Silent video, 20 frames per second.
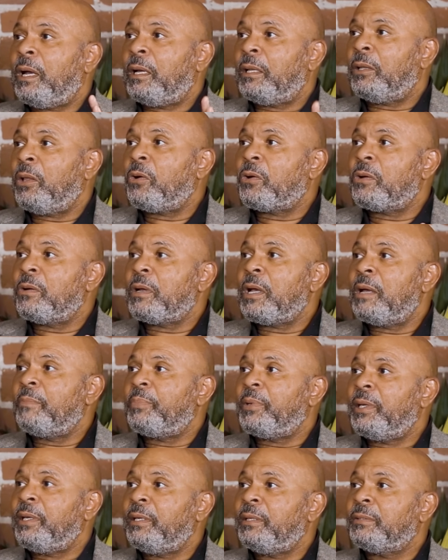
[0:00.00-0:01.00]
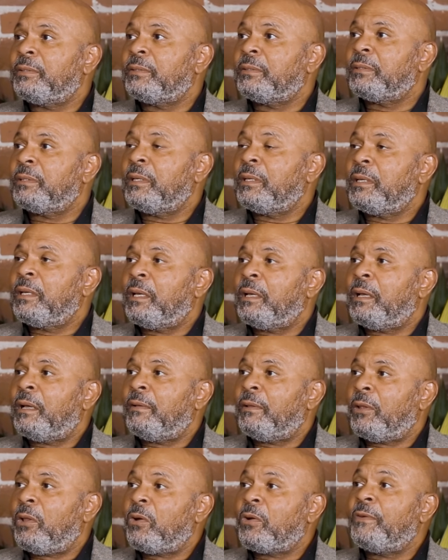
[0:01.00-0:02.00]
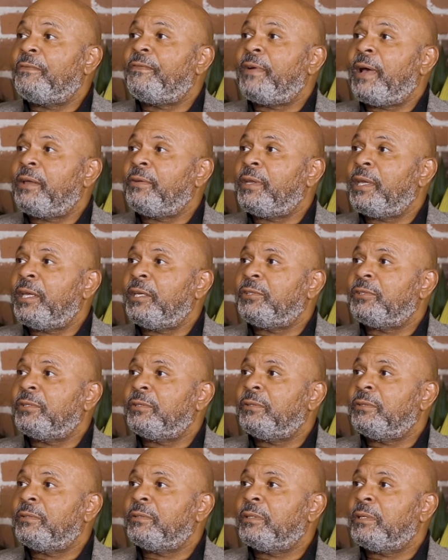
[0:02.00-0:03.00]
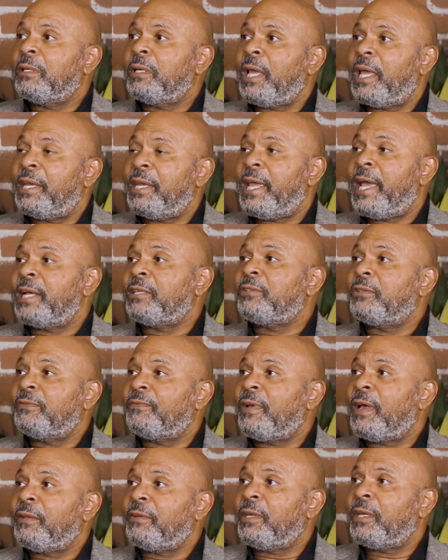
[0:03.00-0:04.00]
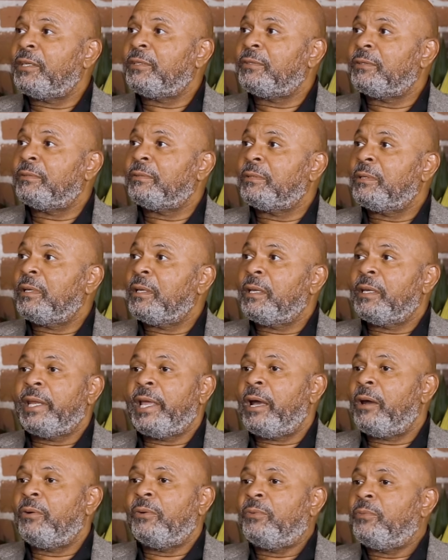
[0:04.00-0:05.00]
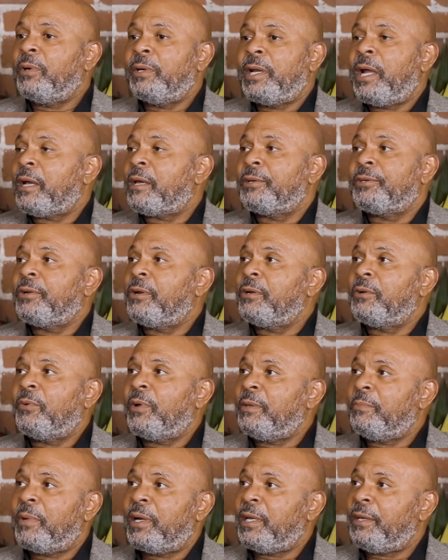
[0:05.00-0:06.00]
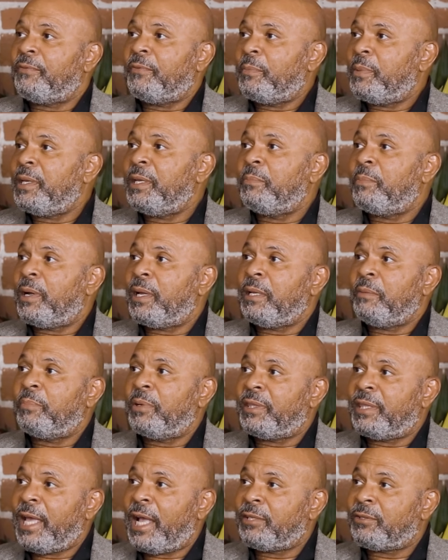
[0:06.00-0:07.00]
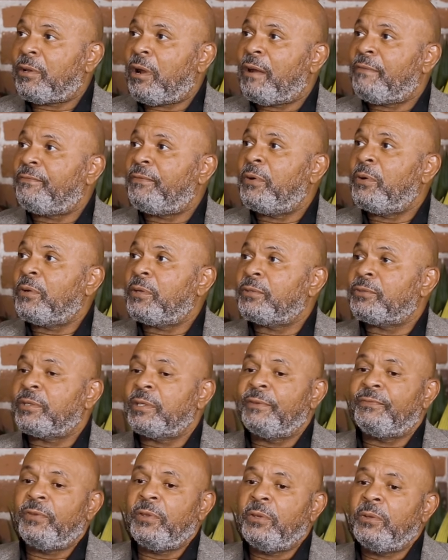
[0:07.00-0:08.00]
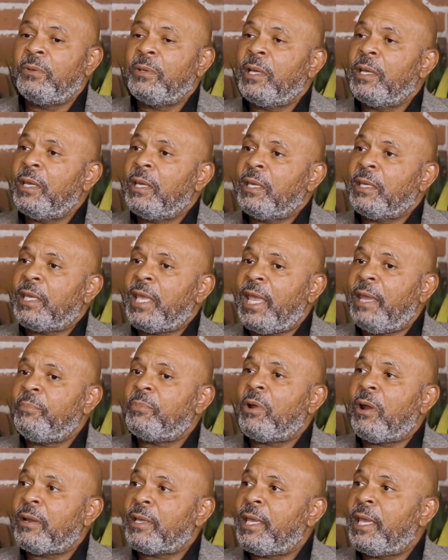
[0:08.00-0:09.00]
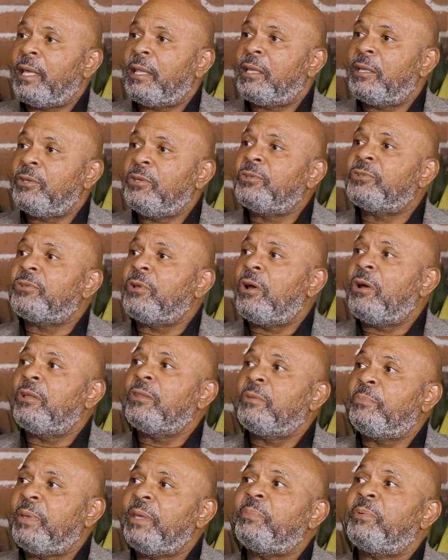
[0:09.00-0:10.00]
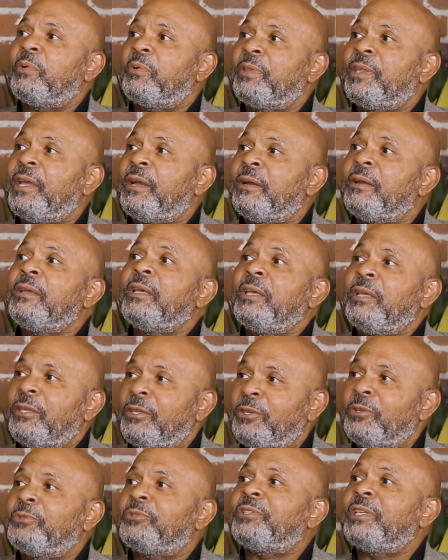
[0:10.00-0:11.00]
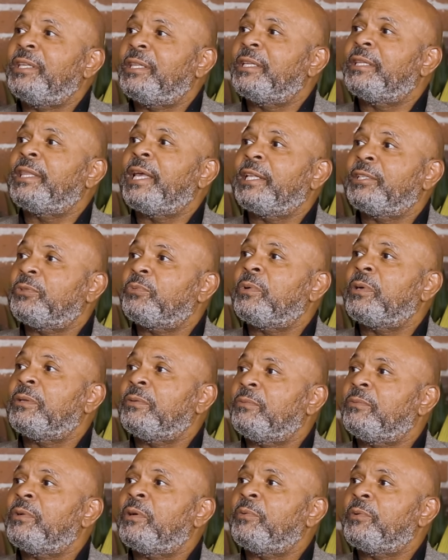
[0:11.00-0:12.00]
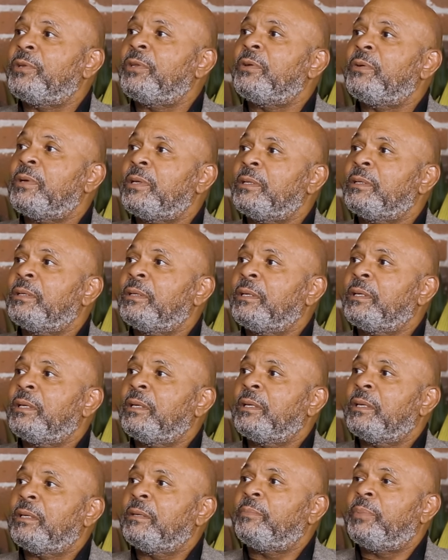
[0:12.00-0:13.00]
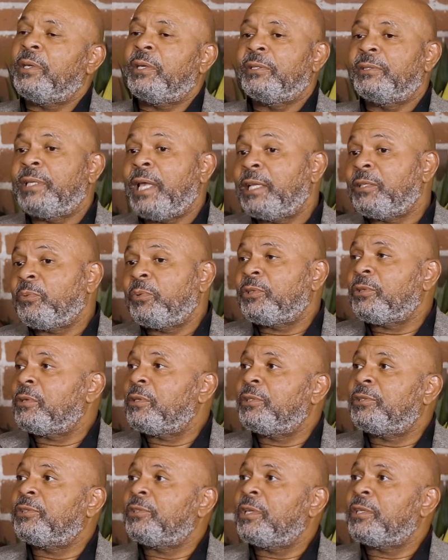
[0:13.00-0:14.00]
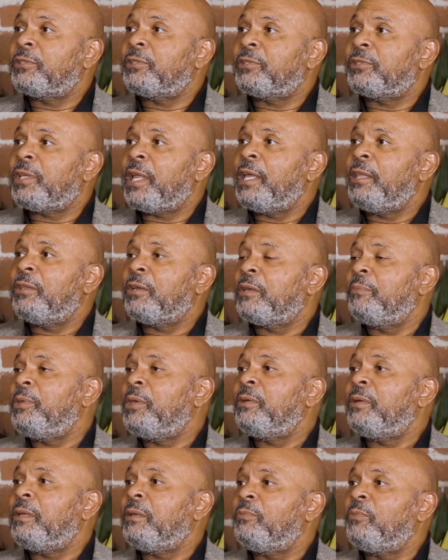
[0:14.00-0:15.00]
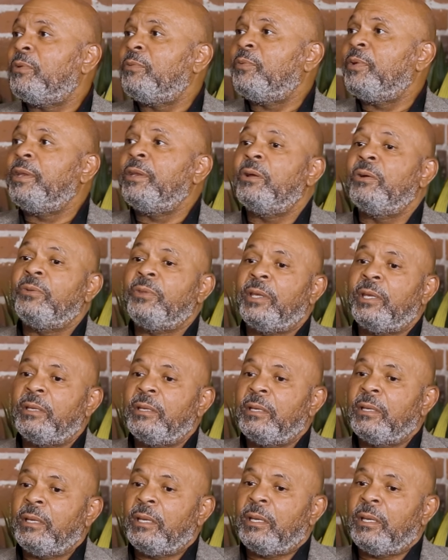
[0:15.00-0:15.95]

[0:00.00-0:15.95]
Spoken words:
local companies, local foundations, and national foundations. Now, we're not going to turn away money from anybody, but that's our focus. And if you came to our gala and you saw the people were there, you'd see that that's what we're doing. Because that's what's going to sustain the community when we know that,